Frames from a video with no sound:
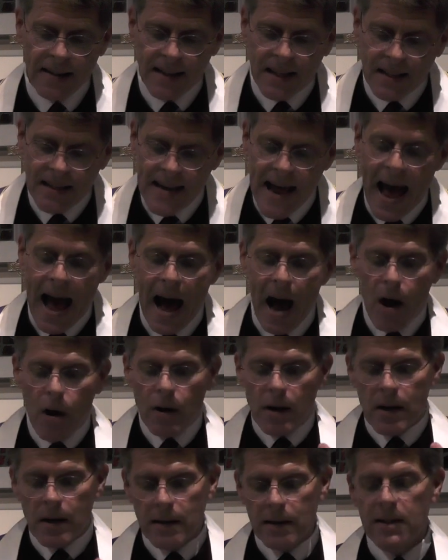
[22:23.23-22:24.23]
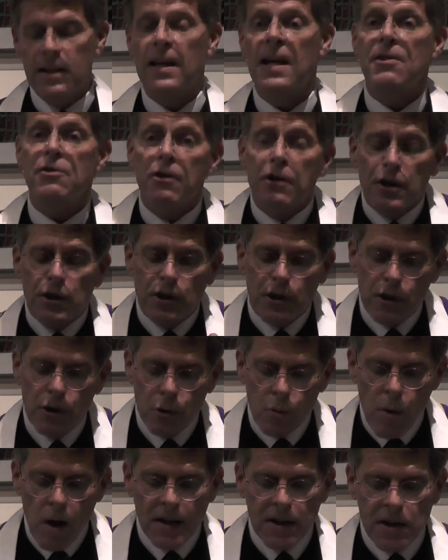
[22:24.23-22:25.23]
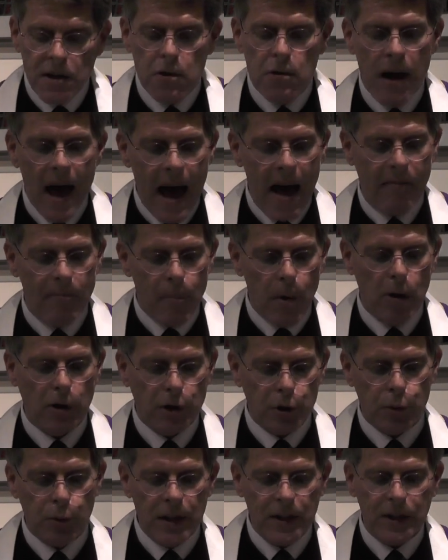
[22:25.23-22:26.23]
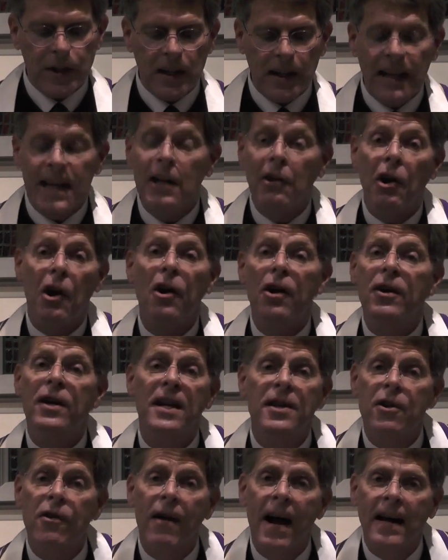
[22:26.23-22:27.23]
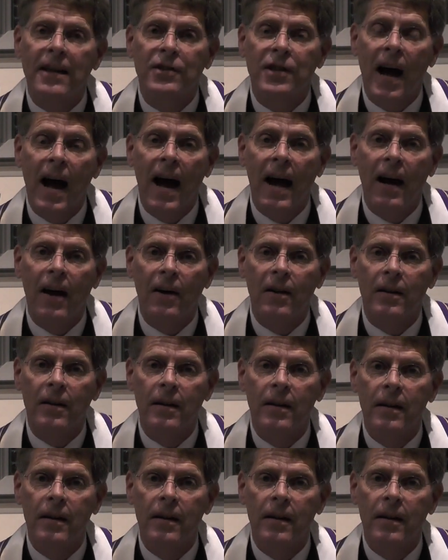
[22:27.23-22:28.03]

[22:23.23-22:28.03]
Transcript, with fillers: to now continue to do what you have most recently learned in your exile.